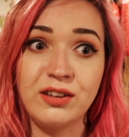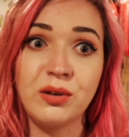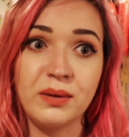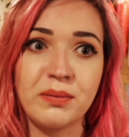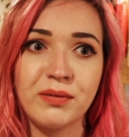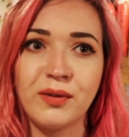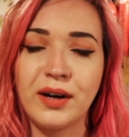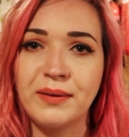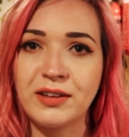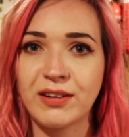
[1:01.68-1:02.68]
2 weeks
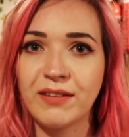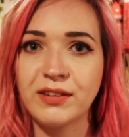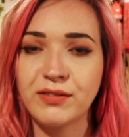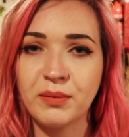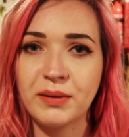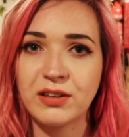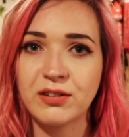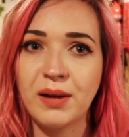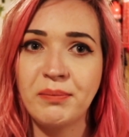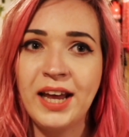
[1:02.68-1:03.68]
before I went travelling for the big
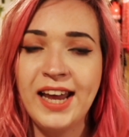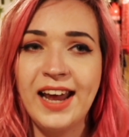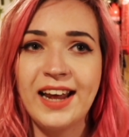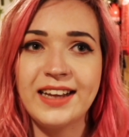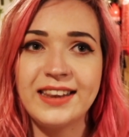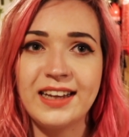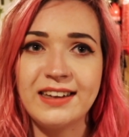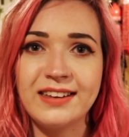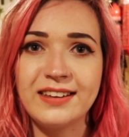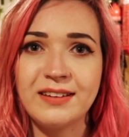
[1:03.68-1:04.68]
trip. And
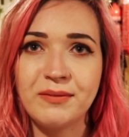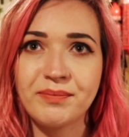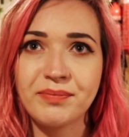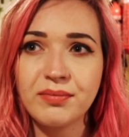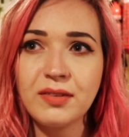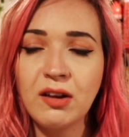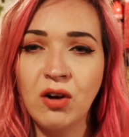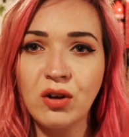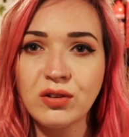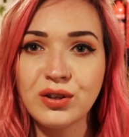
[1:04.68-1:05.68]
then
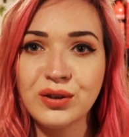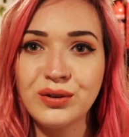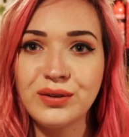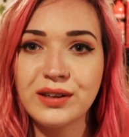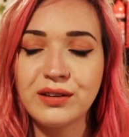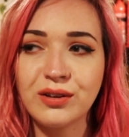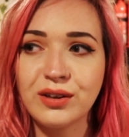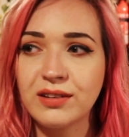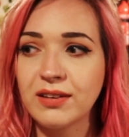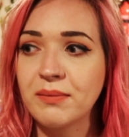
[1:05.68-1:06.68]
also
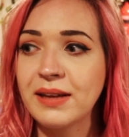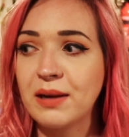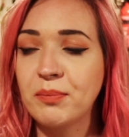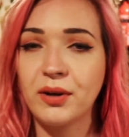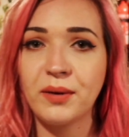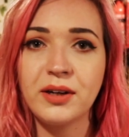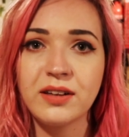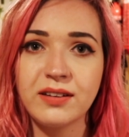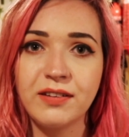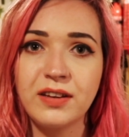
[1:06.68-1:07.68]
doing some like
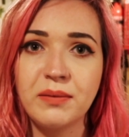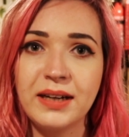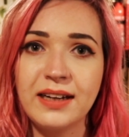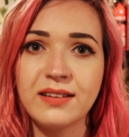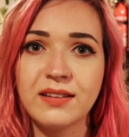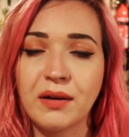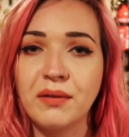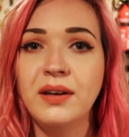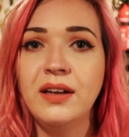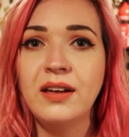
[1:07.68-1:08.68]
bodywork stuff at the minute,
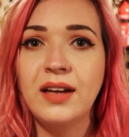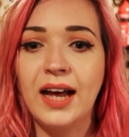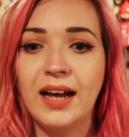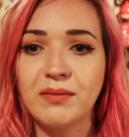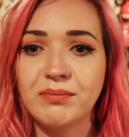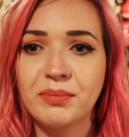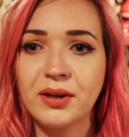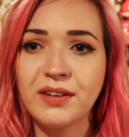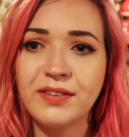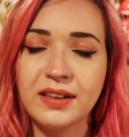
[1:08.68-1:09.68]
so
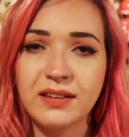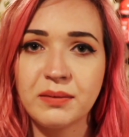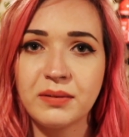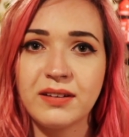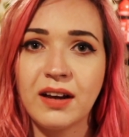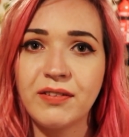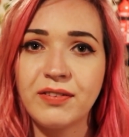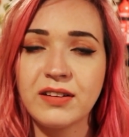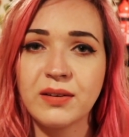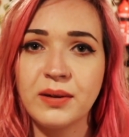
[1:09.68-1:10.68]
body filling some stuff
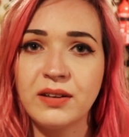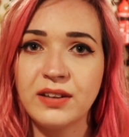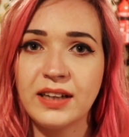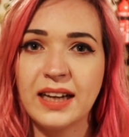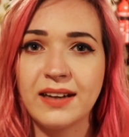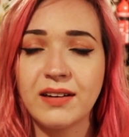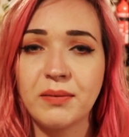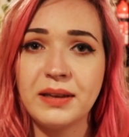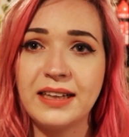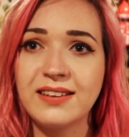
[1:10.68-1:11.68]
that's going to get
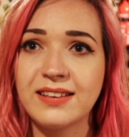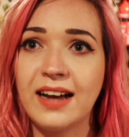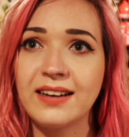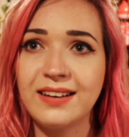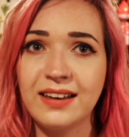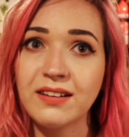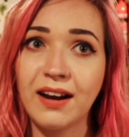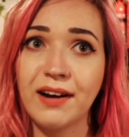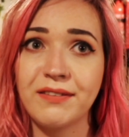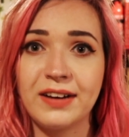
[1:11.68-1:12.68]
completely sanded. The
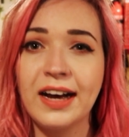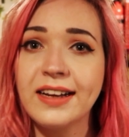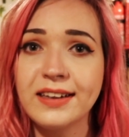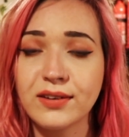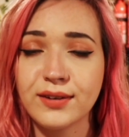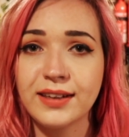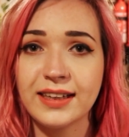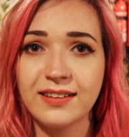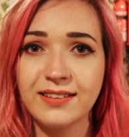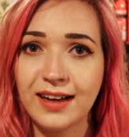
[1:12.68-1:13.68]
entire van is going to
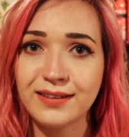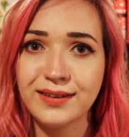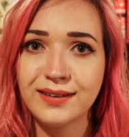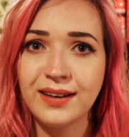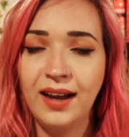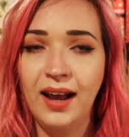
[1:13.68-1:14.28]
get sanded